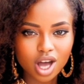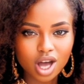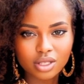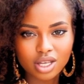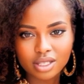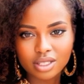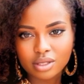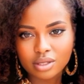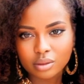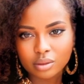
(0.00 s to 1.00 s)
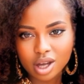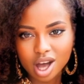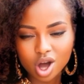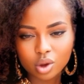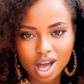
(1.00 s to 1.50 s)
content.
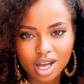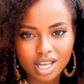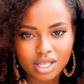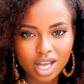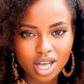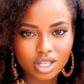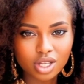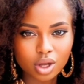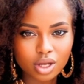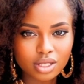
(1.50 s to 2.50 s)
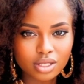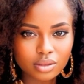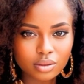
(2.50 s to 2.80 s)
All right, let's get into it.